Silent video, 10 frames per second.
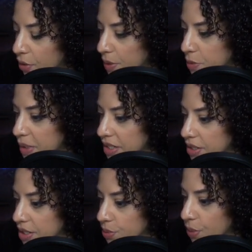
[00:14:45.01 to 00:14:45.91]
which means
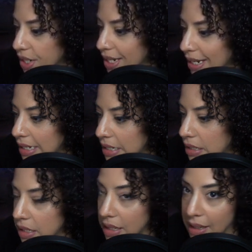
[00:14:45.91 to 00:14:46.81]
this one is
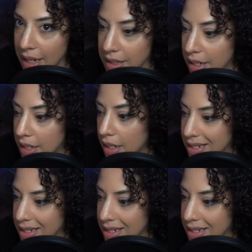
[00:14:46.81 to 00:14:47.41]
selected.